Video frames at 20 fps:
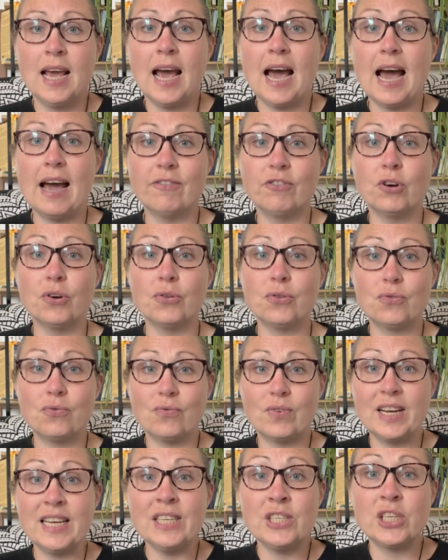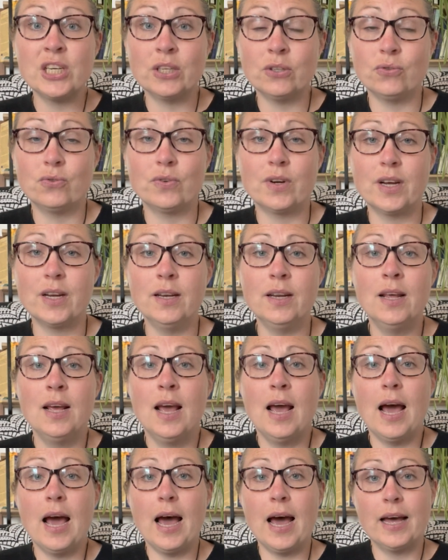I've got 3 children,
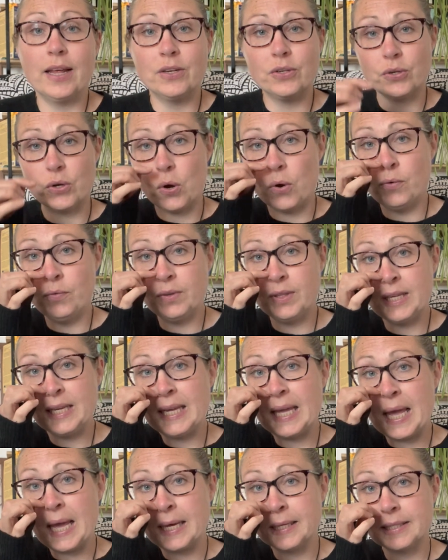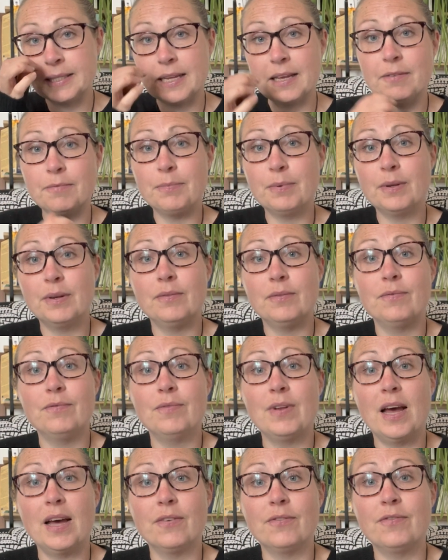and over the years they've
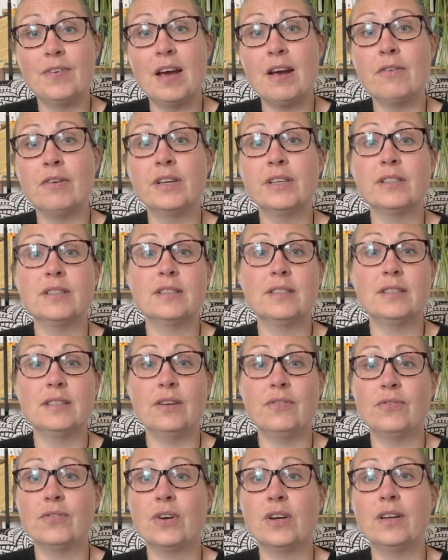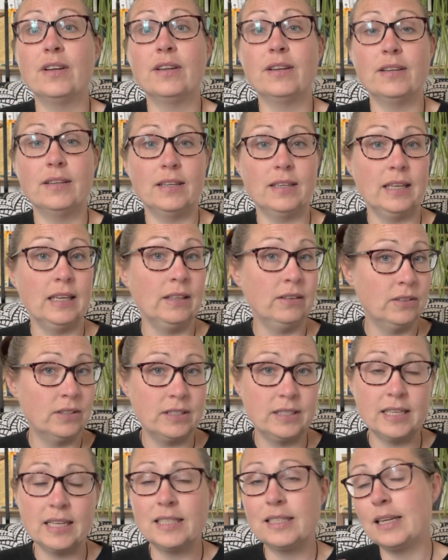had various different
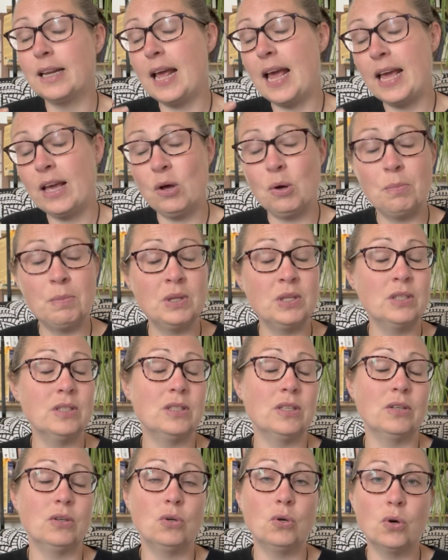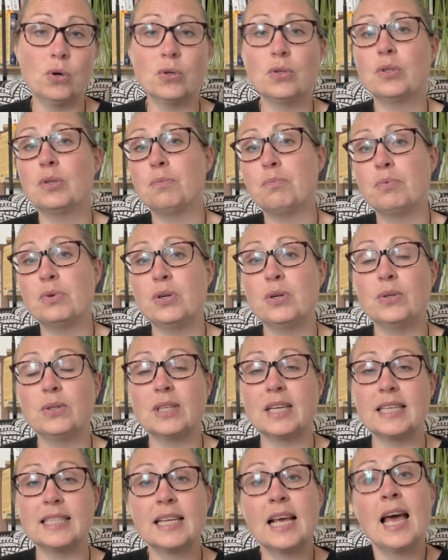illnesses and ailments and cuts and
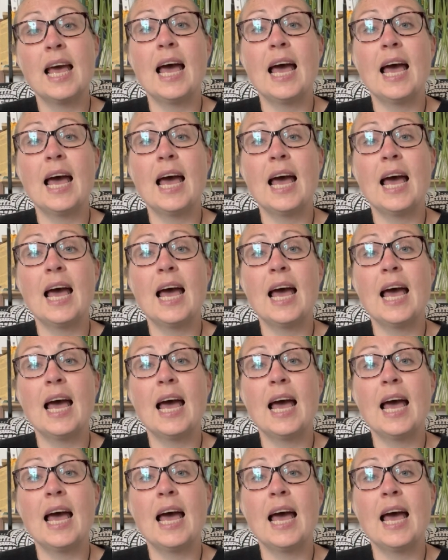bruises,